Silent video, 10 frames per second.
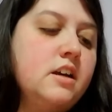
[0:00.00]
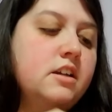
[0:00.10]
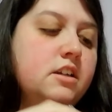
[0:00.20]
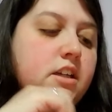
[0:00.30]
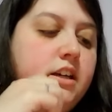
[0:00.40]

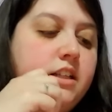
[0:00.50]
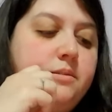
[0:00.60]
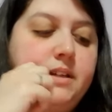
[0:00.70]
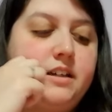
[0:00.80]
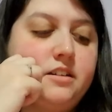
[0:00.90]
She gets
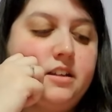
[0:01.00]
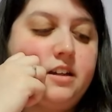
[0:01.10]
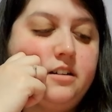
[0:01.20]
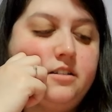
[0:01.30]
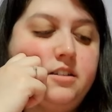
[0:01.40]
me out of the
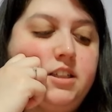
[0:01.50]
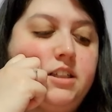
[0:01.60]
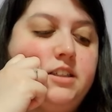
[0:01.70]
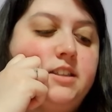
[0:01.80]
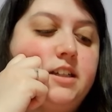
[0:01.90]
house.
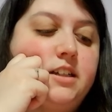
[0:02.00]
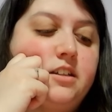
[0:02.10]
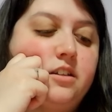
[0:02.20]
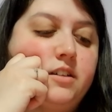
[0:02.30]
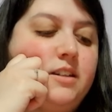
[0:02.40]
She's there
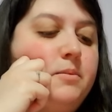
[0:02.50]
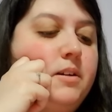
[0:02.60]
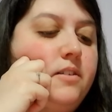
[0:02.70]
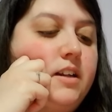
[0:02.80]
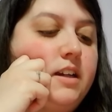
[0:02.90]
to greet me
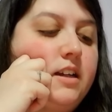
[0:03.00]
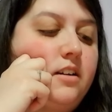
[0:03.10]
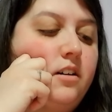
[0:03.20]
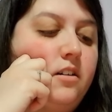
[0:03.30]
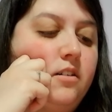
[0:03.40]
when I get
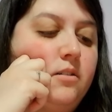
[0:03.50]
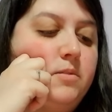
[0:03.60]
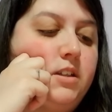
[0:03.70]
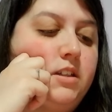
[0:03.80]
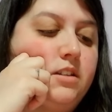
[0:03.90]
home.
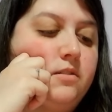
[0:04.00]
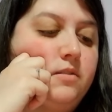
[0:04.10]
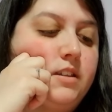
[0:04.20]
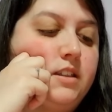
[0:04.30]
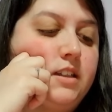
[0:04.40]
She's the
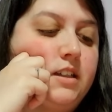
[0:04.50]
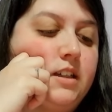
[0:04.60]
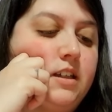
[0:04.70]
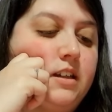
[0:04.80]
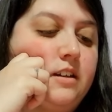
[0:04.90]
reason I
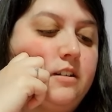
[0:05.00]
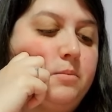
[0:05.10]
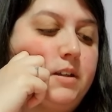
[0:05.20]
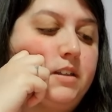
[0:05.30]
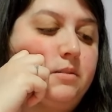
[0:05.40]
can get out of
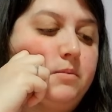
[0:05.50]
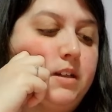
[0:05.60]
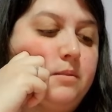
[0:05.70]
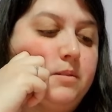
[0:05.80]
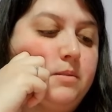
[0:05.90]
bed
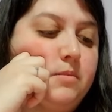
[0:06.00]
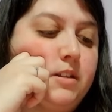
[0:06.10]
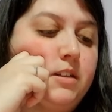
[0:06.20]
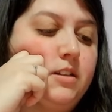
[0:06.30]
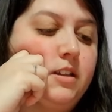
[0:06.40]
sometimes. I'm
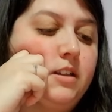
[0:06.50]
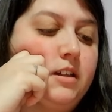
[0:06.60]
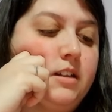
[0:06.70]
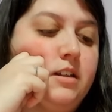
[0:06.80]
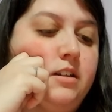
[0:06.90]
literally
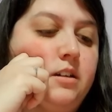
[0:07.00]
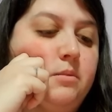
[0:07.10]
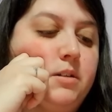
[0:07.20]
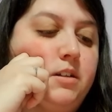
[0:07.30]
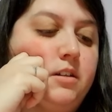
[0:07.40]
glad I
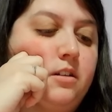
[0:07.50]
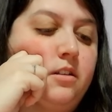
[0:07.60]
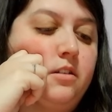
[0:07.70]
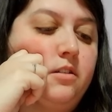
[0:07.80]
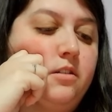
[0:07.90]
adopted her
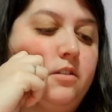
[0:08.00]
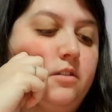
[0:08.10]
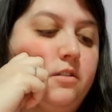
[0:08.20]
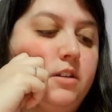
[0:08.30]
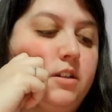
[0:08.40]

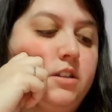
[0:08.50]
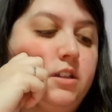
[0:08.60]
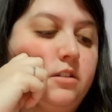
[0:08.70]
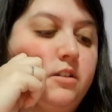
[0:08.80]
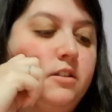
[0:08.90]
through the
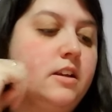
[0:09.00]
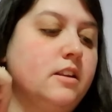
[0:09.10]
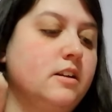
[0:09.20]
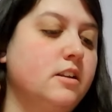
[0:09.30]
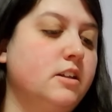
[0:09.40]
shelter. They
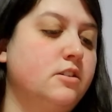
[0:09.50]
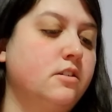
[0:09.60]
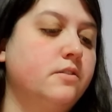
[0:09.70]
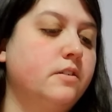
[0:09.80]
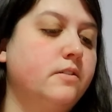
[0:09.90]
literally
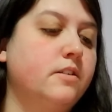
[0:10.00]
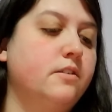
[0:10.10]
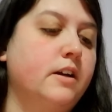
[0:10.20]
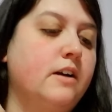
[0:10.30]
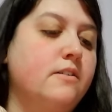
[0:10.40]
drove over
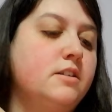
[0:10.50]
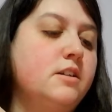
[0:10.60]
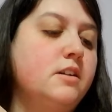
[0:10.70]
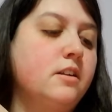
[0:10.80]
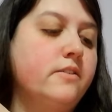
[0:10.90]
3 hours
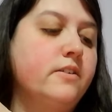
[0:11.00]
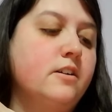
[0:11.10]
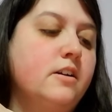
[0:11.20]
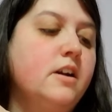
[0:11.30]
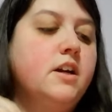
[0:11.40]
to deliver
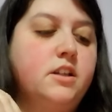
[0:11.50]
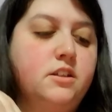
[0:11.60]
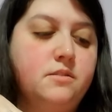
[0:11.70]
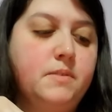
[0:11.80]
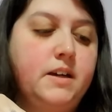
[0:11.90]
her
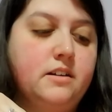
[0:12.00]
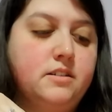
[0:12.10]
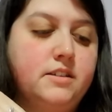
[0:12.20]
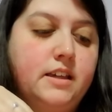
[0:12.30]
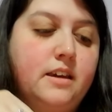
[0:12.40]
to my
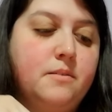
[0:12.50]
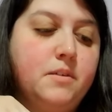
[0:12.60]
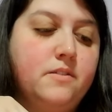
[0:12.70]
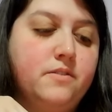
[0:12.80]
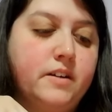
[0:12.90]
house. They gave me
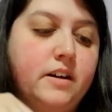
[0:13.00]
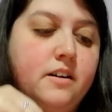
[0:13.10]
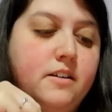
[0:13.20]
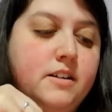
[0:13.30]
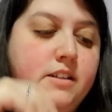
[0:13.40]
a free
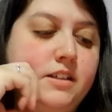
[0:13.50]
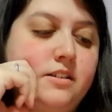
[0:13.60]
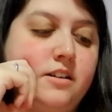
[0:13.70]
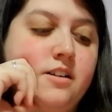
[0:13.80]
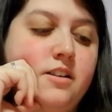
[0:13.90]
harness and
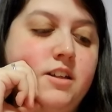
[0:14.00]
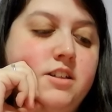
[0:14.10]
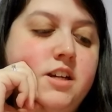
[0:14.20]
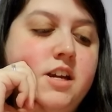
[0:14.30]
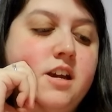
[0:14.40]
dog leash.
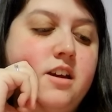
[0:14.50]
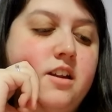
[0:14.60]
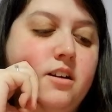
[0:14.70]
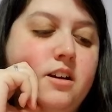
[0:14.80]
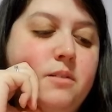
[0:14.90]

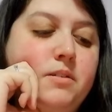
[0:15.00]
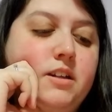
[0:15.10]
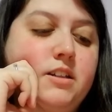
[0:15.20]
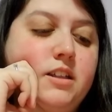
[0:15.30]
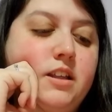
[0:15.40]
In a couple
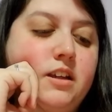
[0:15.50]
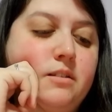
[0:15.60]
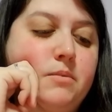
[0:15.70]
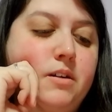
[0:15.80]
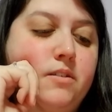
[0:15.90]
years, I think I
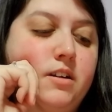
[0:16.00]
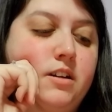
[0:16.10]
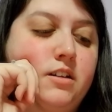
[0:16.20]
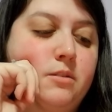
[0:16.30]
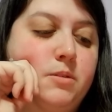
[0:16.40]
may want to
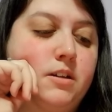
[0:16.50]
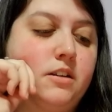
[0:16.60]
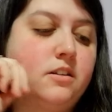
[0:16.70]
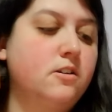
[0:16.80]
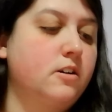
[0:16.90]
adopt
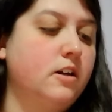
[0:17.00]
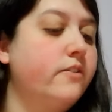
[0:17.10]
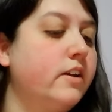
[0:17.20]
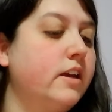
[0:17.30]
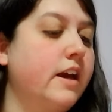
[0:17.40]
another or
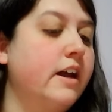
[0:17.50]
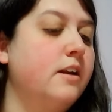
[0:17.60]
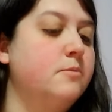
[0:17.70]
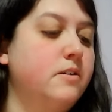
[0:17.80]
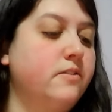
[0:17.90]
even a cat, and
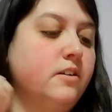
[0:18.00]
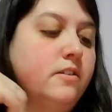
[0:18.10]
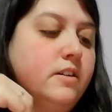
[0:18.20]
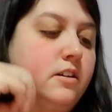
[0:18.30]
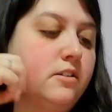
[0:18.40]
I'm definitely
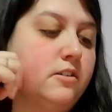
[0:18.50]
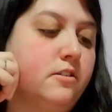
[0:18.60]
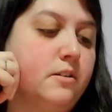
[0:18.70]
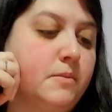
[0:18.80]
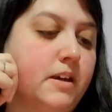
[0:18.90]
going to go through
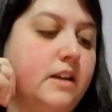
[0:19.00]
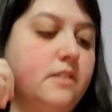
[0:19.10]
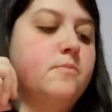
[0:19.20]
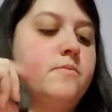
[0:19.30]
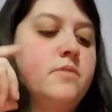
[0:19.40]
them again.
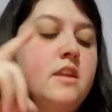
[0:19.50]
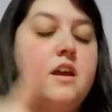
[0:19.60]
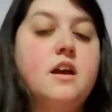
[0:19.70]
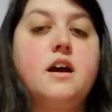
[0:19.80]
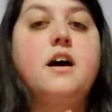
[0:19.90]

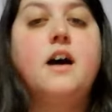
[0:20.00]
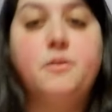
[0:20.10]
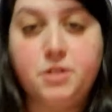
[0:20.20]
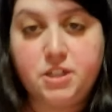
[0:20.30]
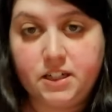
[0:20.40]
I
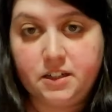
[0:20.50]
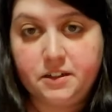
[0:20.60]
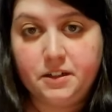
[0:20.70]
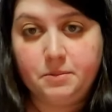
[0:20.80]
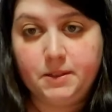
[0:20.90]
wish I could
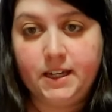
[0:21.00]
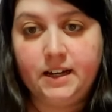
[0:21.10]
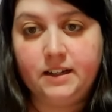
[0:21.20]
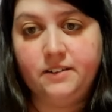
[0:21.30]
adopt a cat.